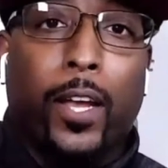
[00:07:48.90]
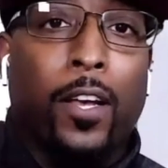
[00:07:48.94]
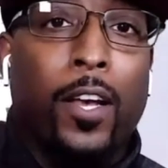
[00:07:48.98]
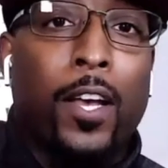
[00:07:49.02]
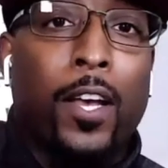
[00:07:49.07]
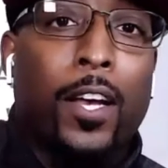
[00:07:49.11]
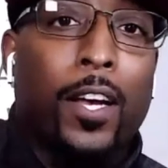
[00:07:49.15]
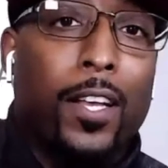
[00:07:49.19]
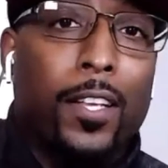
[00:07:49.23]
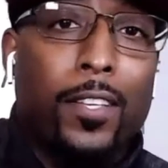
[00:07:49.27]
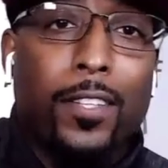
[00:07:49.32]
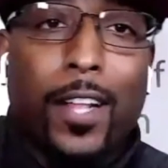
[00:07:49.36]

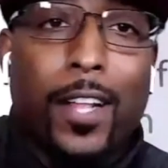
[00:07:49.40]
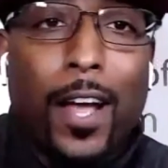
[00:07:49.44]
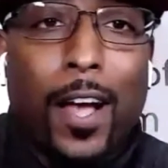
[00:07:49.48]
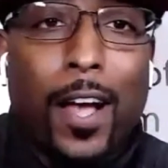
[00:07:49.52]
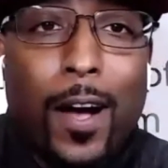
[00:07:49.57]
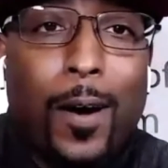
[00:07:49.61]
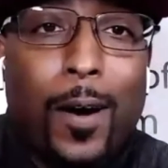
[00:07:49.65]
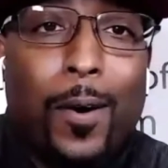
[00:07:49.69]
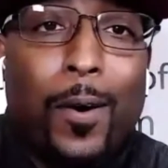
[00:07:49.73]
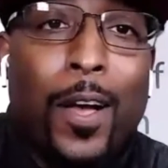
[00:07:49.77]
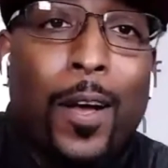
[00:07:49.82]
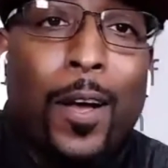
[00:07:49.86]
Because he's like,
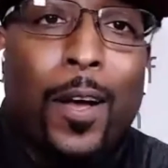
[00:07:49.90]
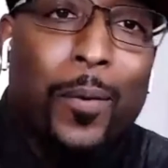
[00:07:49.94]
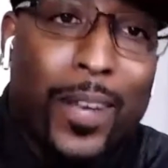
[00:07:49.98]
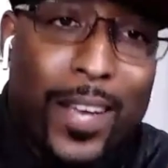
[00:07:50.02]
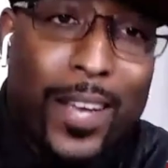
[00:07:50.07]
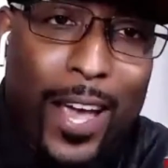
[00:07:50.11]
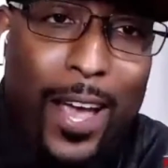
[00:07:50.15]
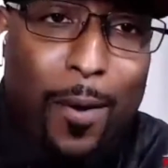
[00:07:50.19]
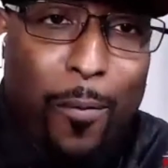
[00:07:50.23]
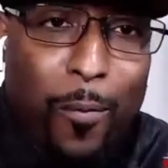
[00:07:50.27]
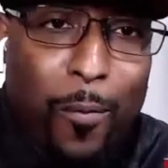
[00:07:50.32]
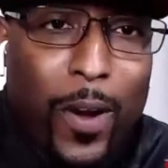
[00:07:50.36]
oh, we
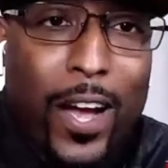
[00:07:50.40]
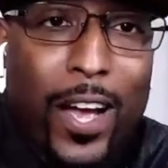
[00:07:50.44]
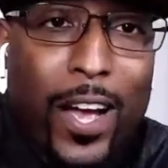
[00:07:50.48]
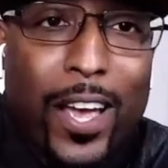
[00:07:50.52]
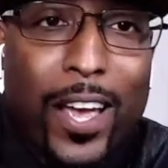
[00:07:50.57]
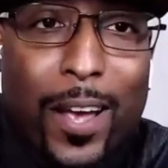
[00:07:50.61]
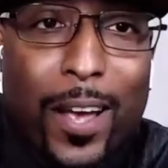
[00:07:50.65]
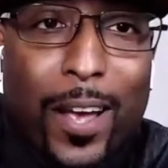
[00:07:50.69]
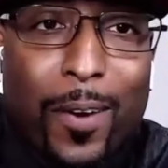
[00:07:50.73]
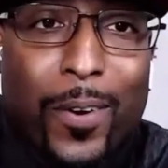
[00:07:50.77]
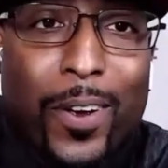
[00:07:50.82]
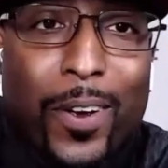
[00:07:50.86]
can't run
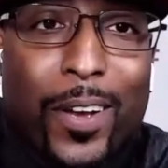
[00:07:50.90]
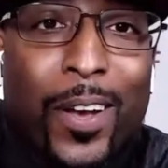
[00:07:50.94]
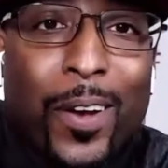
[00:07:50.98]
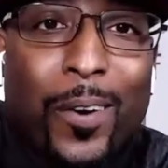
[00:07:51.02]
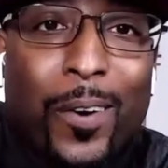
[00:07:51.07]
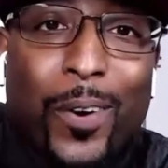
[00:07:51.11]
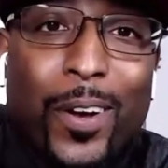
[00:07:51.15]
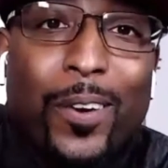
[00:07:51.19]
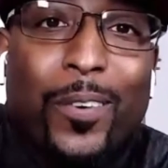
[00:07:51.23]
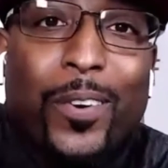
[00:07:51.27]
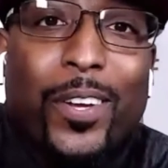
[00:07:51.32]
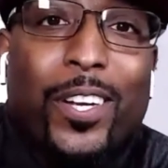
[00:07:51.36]
Henry.
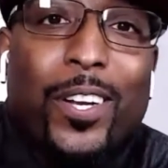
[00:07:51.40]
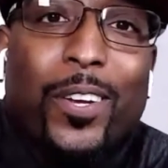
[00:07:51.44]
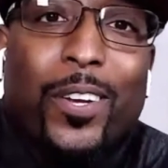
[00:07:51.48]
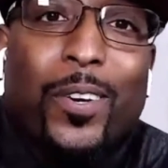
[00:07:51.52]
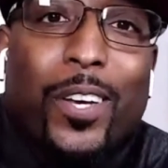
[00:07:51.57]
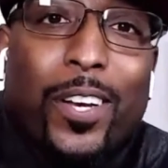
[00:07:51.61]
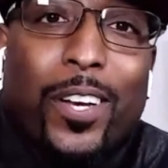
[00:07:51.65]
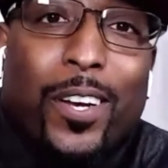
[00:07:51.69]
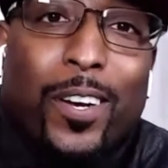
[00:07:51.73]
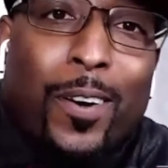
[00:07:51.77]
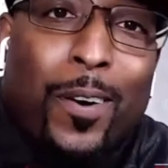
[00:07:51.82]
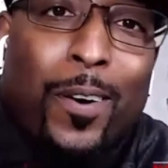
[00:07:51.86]
What do we do
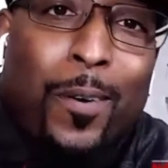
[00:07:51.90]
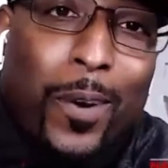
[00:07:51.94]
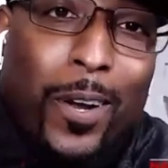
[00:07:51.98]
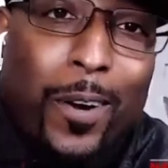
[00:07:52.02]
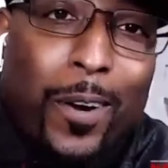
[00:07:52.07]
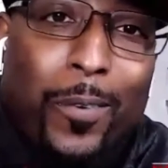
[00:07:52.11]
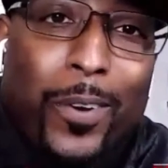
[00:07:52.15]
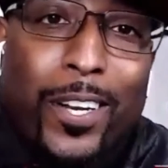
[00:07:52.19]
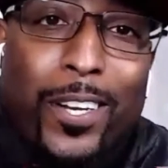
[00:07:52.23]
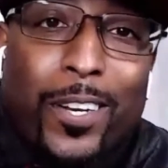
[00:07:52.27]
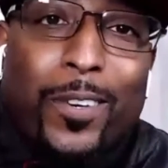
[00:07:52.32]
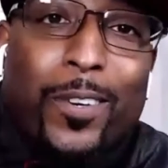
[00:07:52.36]
here? What do
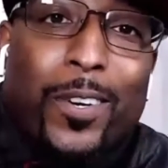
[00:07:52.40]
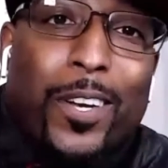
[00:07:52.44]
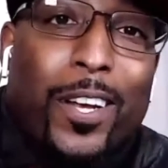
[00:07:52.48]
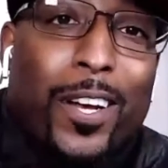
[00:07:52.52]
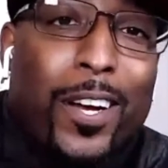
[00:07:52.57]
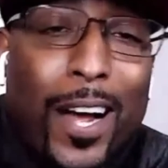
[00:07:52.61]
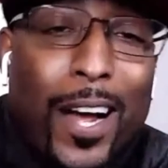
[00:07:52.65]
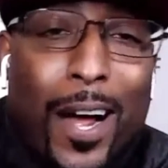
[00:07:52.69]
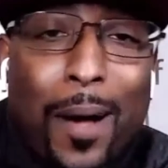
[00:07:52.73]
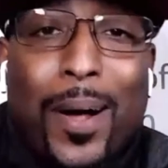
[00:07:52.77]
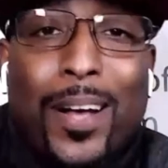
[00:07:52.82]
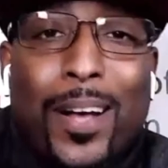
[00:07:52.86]
we do here?
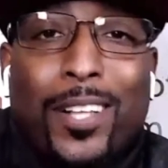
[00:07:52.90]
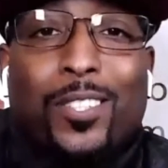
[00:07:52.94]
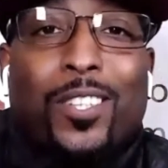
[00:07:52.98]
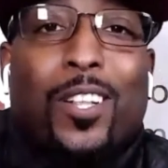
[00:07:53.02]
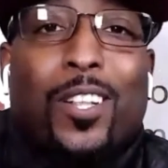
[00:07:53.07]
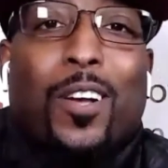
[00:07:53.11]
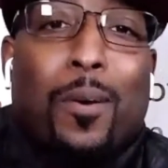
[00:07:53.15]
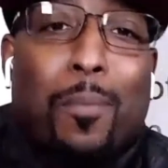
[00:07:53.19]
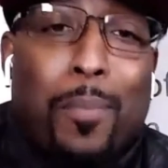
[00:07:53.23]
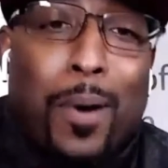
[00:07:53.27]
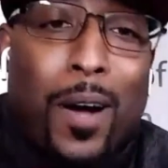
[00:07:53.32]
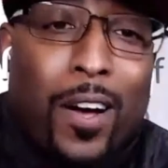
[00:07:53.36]
How about you
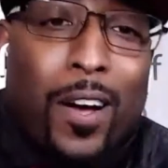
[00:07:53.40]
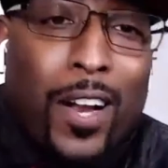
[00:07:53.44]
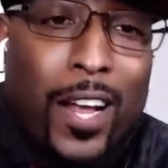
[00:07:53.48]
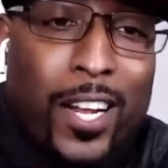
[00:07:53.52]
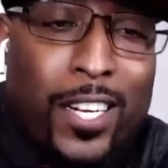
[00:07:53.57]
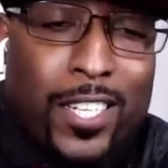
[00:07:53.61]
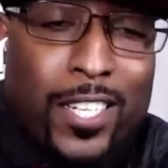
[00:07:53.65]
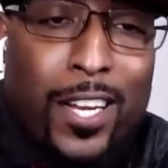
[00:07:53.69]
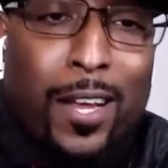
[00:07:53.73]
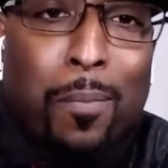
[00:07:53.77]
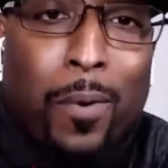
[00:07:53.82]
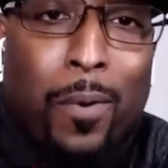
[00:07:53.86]
throw the ball to
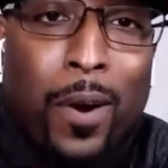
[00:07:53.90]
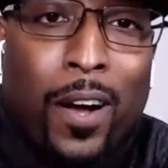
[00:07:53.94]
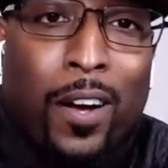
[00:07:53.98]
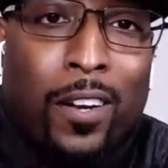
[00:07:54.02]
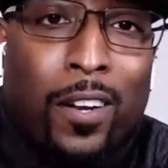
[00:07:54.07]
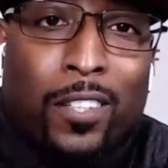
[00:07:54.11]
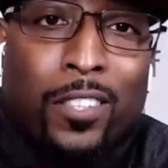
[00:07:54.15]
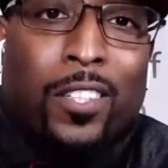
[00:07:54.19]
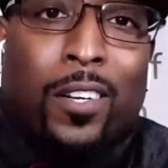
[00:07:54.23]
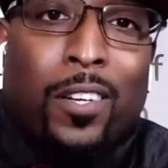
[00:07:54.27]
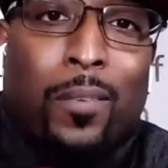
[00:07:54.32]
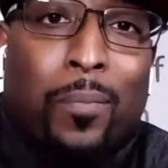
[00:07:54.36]
A.J. Brown or
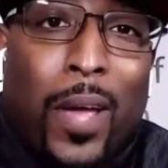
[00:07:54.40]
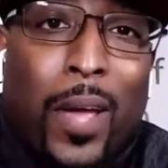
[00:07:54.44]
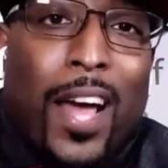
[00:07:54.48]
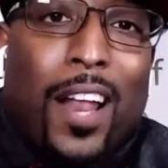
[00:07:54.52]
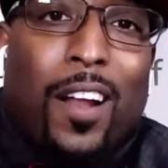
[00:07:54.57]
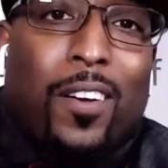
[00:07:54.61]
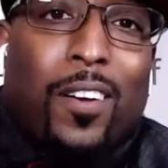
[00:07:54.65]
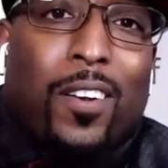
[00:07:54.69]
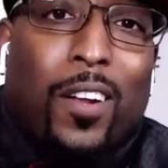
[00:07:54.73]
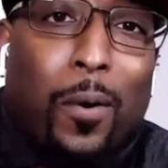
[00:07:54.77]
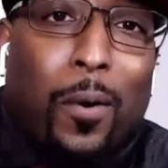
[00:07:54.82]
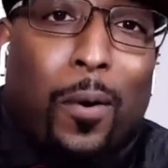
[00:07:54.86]
something? I
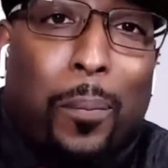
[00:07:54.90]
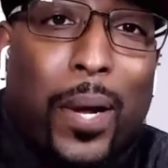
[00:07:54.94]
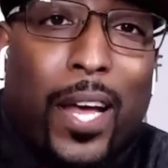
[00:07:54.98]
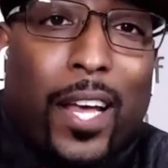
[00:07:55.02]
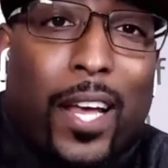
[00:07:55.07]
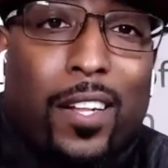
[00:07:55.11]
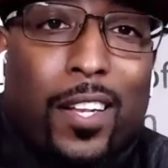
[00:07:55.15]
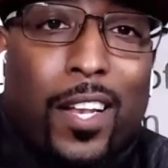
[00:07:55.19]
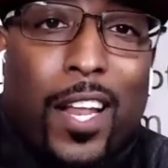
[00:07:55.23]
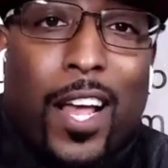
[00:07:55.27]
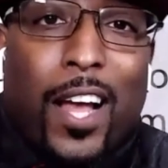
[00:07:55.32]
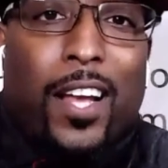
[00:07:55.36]
don't know, but,
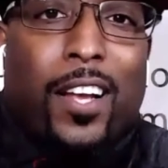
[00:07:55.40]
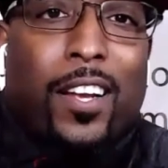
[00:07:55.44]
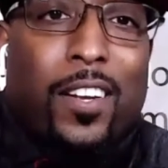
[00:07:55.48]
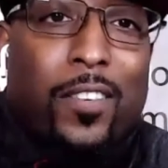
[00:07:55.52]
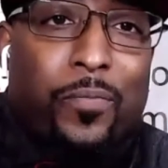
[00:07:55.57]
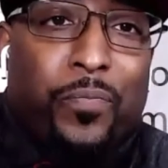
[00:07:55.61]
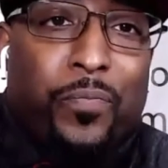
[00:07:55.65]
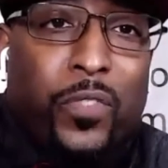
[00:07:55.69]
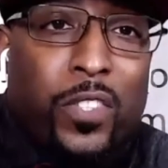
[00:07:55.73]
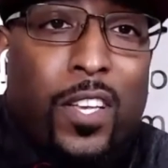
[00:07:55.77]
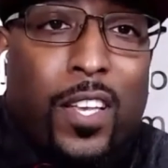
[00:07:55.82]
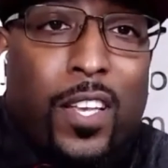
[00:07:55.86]
like,
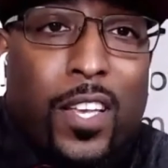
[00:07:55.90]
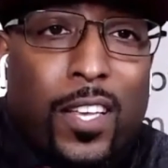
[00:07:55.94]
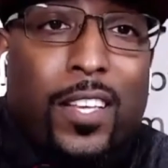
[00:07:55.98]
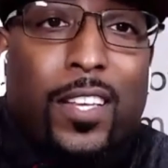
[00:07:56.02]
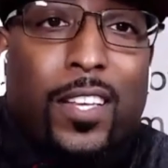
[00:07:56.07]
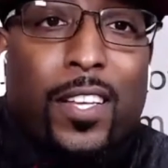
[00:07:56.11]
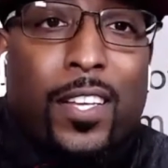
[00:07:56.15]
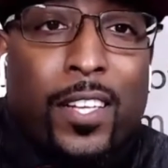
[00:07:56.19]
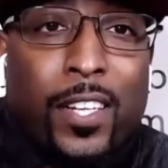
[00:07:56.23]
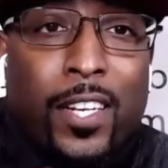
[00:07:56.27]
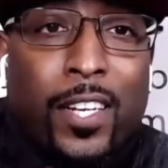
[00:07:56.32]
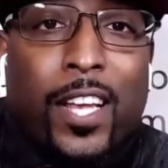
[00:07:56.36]

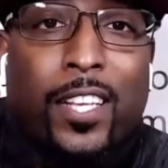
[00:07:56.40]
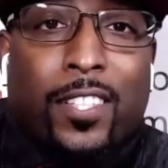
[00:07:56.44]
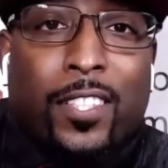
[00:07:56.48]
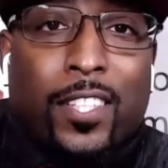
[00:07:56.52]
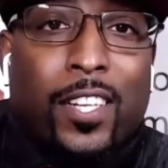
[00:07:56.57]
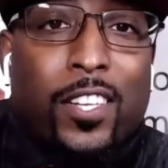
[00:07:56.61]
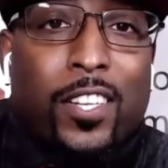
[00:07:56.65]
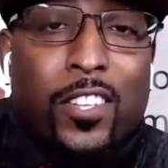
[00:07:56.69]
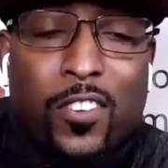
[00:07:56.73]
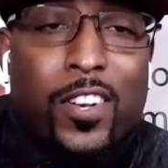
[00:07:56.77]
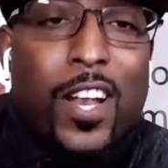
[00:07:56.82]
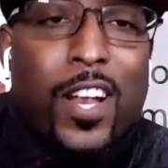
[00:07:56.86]
listen,
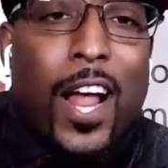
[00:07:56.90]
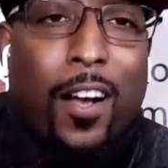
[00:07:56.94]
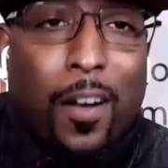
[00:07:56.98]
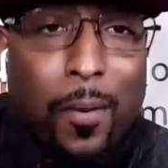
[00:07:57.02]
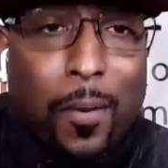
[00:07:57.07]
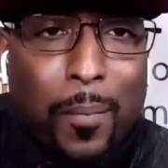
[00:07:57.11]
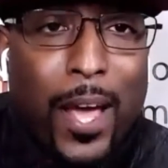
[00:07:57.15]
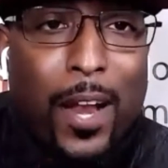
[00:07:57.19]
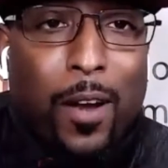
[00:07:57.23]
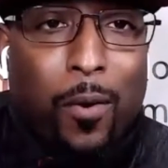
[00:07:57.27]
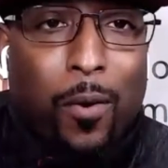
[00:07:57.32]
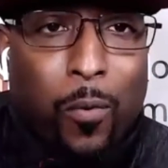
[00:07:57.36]
you're not going
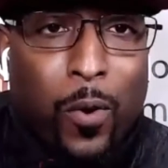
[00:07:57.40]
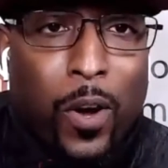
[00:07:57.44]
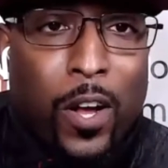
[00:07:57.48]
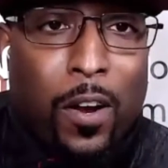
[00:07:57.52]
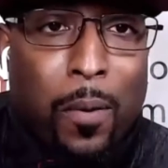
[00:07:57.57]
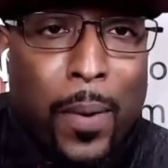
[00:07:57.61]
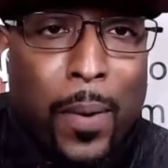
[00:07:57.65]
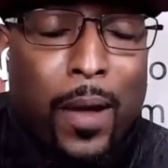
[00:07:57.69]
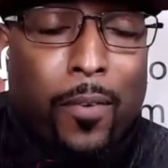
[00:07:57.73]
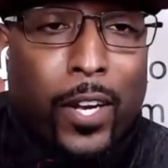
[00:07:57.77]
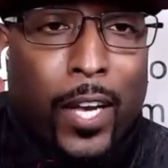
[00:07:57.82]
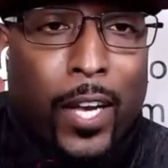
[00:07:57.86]
to be able to run them
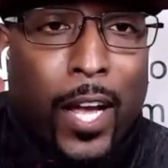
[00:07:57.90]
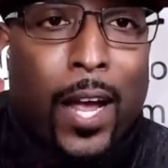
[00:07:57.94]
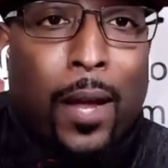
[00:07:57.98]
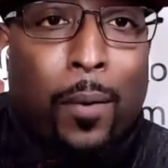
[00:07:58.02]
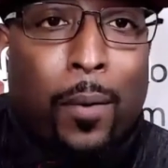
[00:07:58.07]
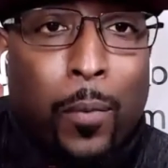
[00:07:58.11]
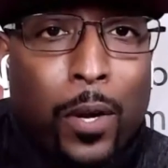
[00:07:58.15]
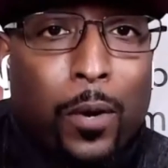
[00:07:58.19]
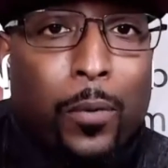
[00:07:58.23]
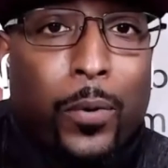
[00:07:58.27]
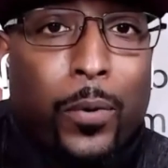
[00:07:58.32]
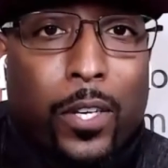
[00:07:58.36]
every game.
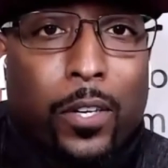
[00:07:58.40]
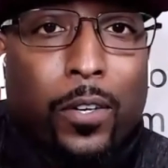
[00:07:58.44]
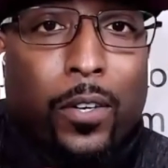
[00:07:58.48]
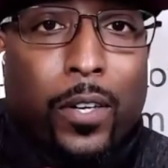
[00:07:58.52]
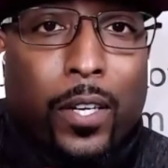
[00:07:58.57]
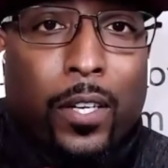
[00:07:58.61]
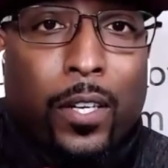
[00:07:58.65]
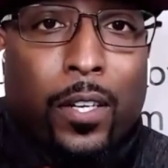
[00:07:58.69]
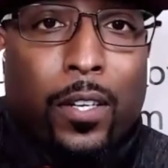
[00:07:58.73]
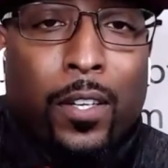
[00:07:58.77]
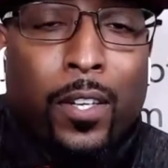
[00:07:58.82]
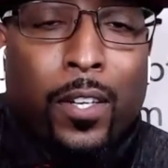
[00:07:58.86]
What are we doing
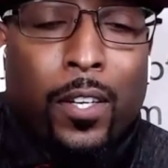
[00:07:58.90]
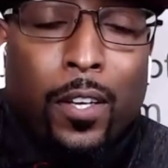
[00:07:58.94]
here?